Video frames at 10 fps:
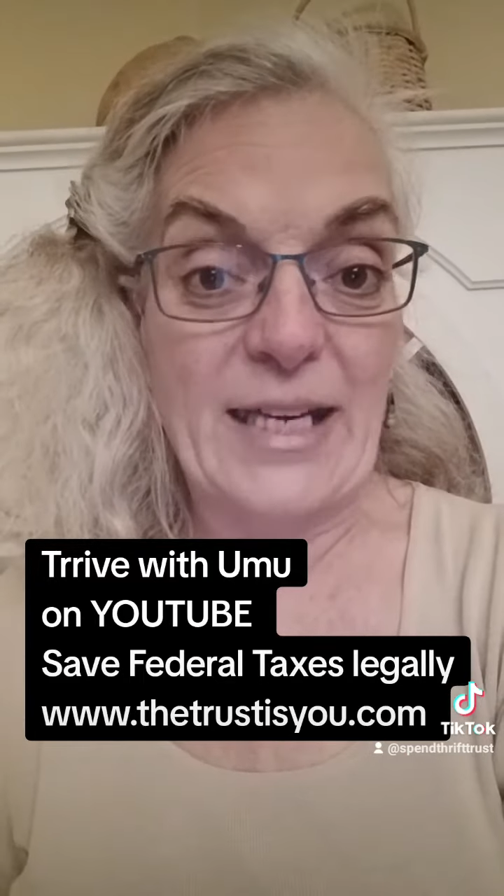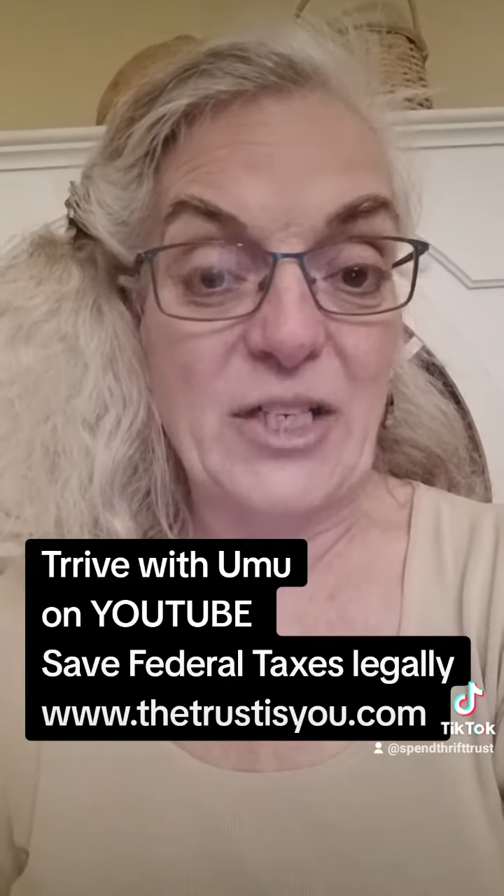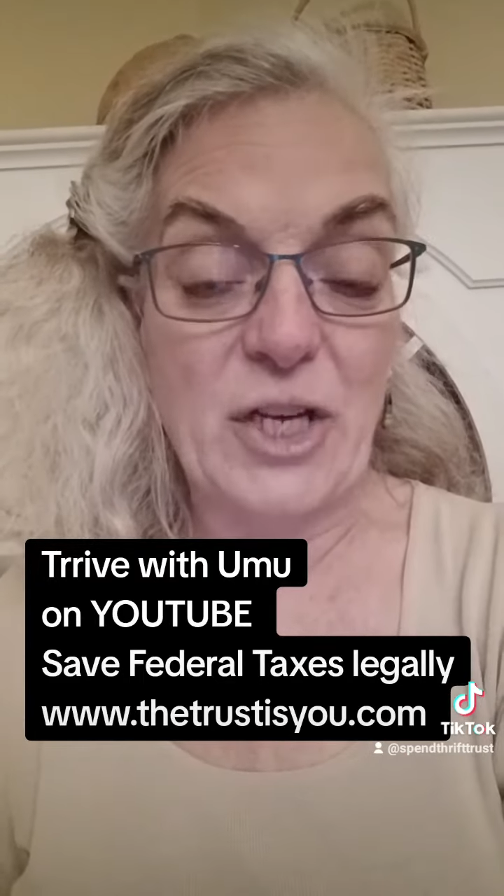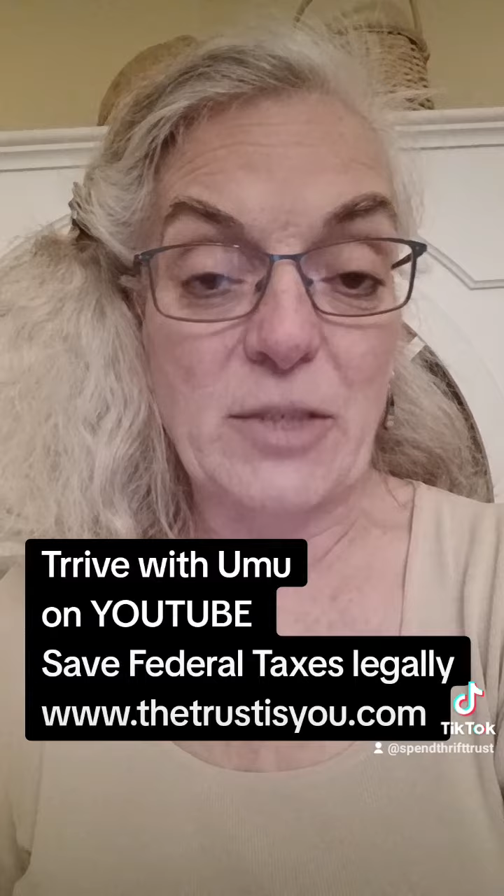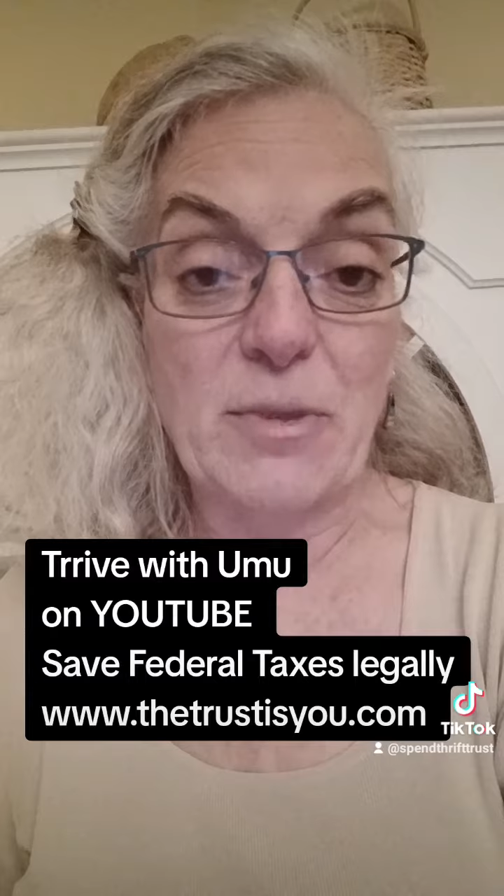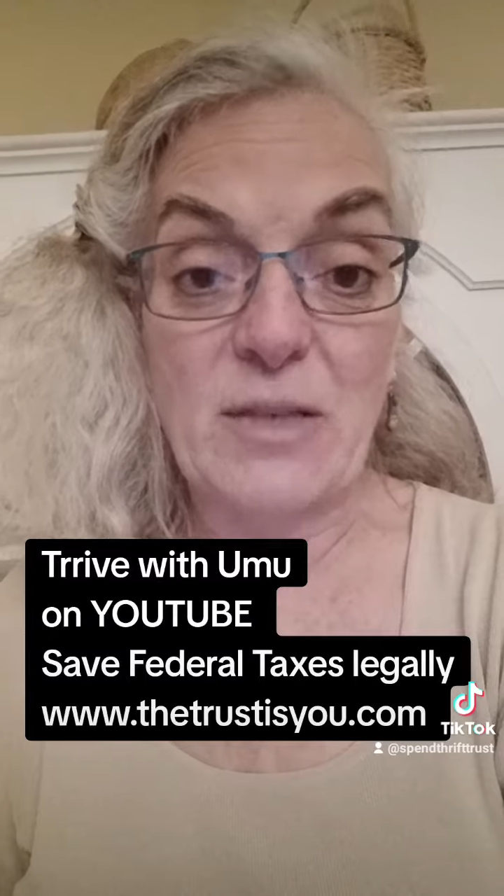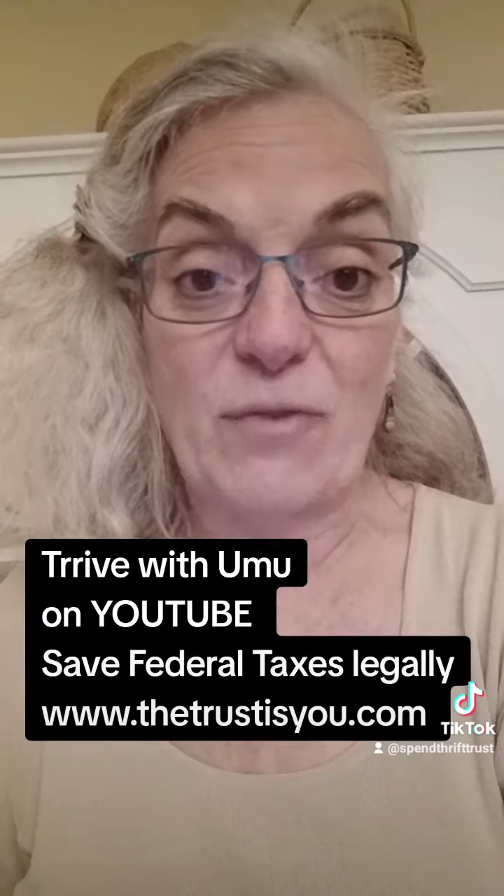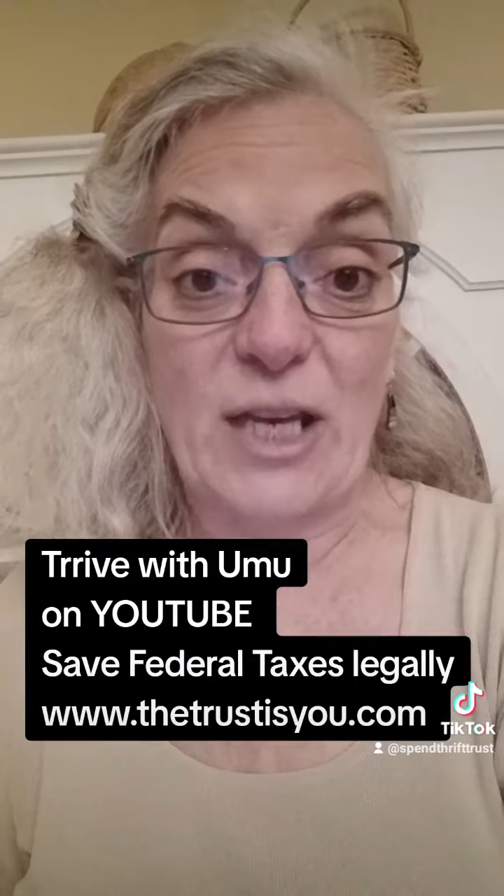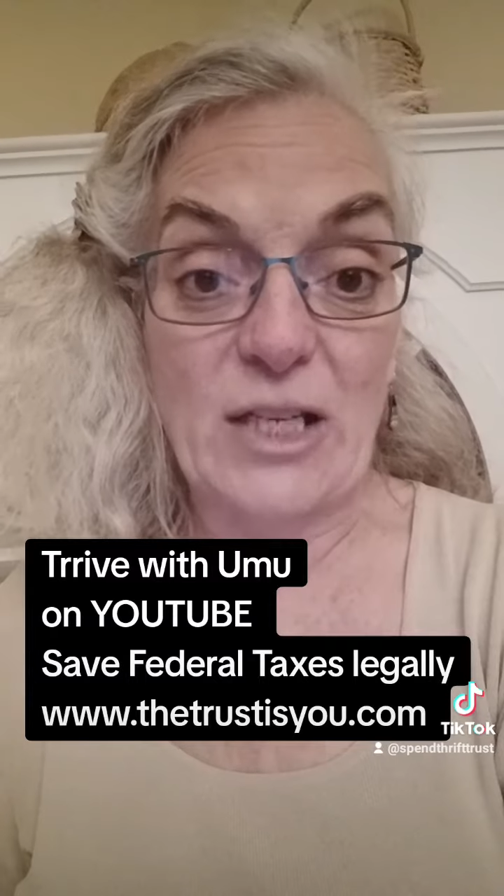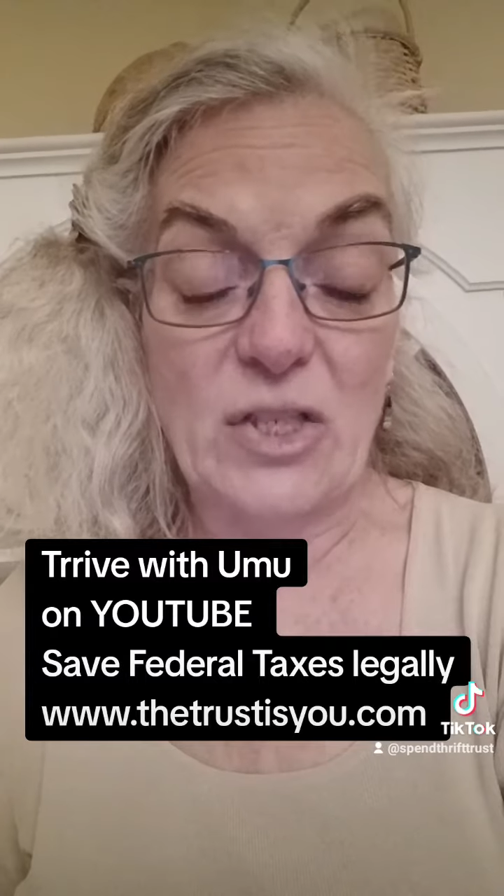any judgments if
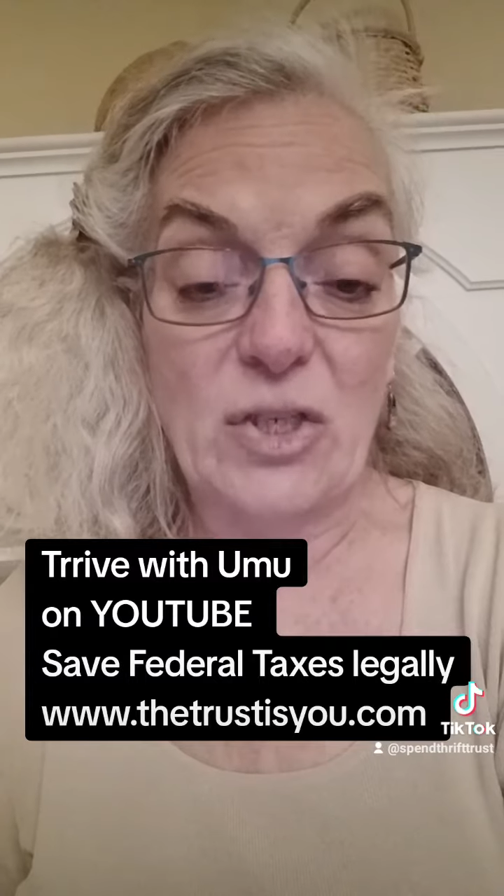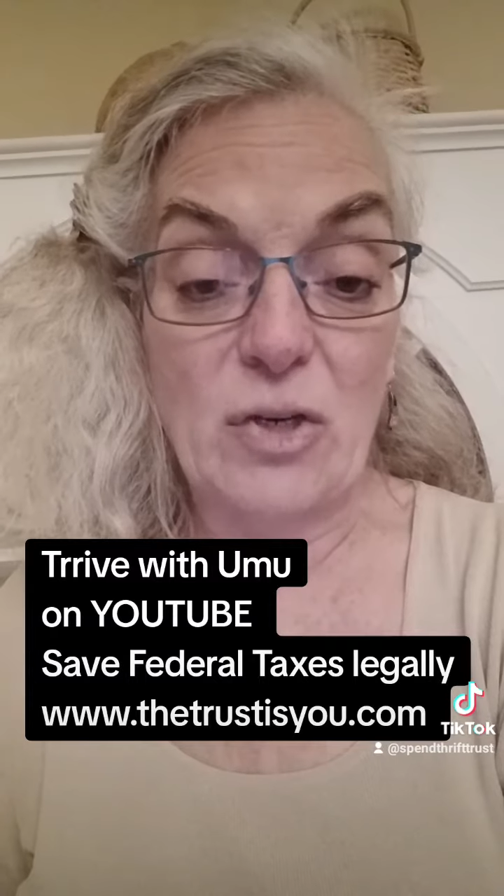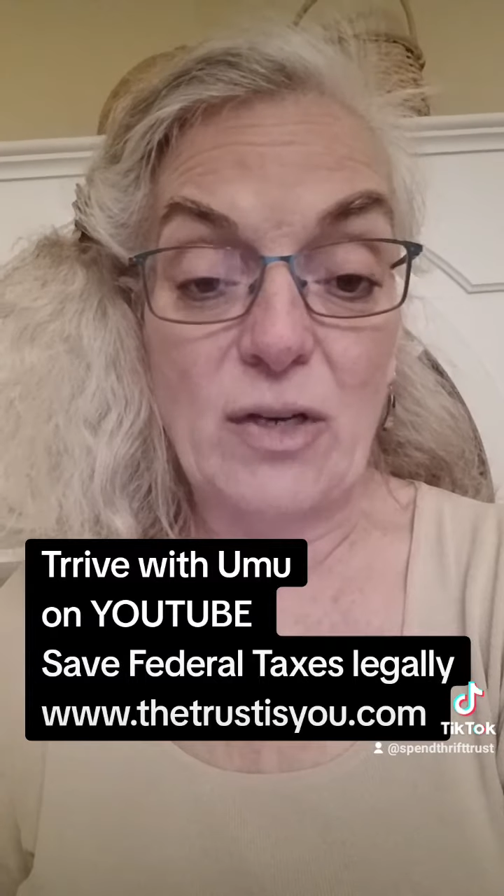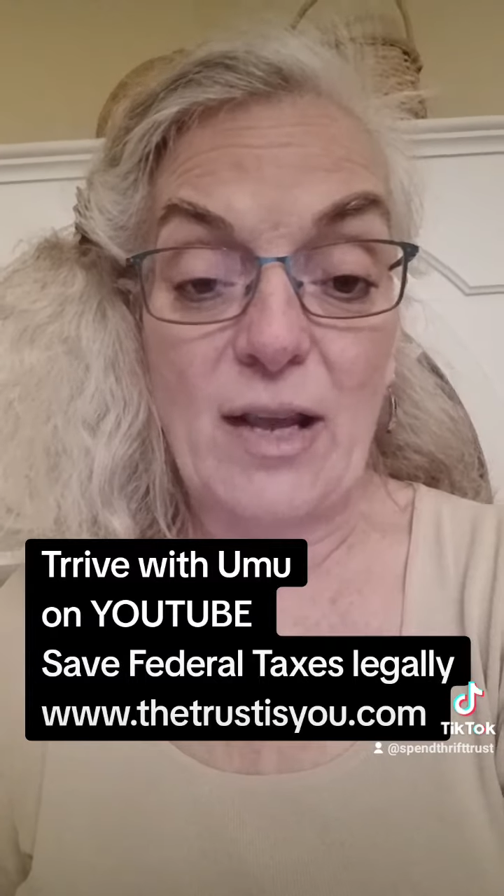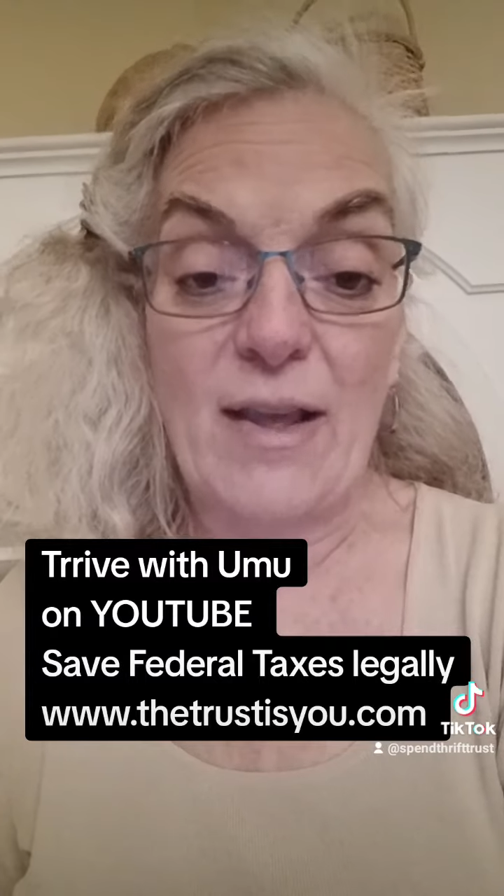you get sued